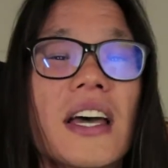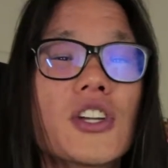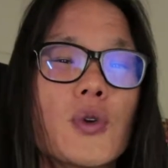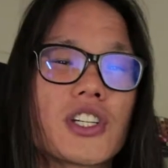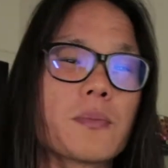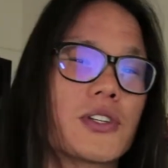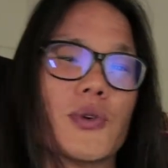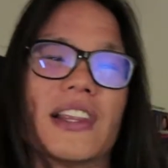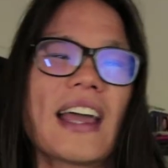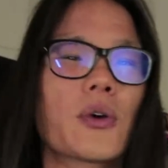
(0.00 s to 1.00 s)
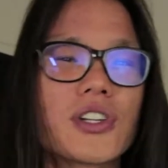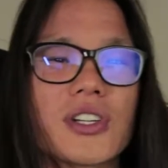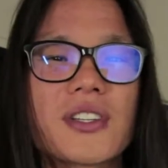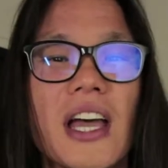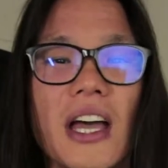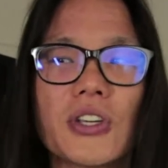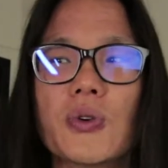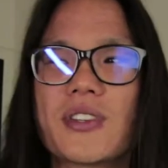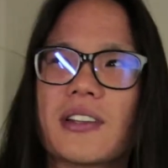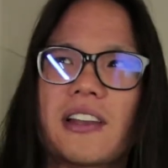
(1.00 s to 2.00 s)
Switching between languages,
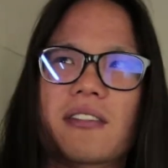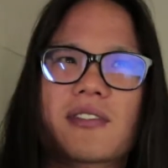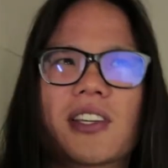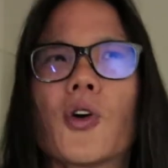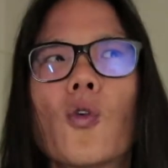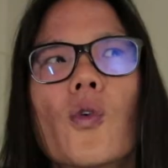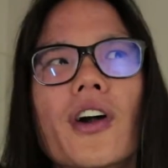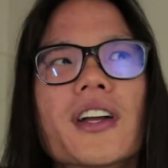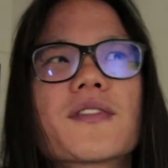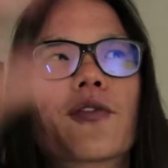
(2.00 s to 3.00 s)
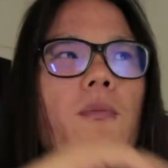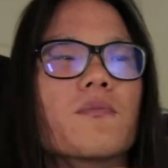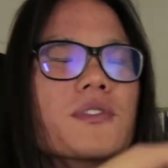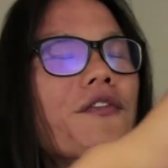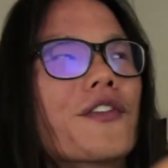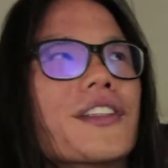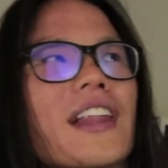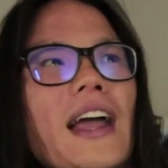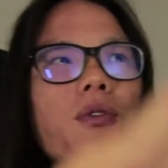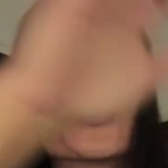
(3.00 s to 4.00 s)
using like single words from different
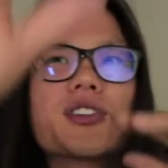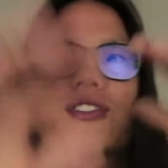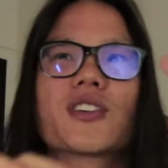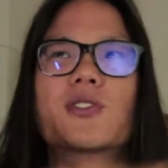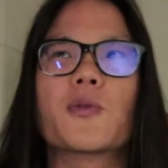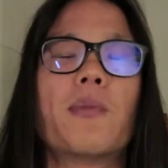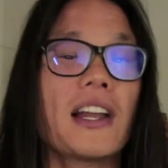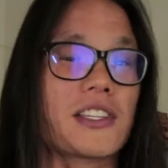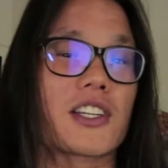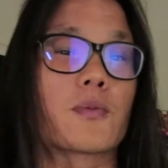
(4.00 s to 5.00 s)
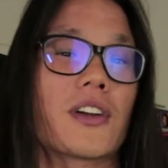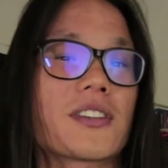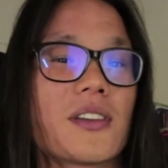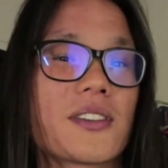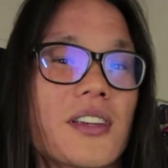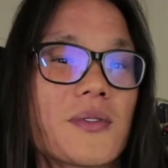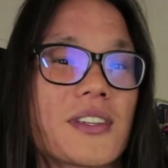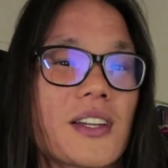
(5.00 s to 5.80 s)
languages just to better express ourselves.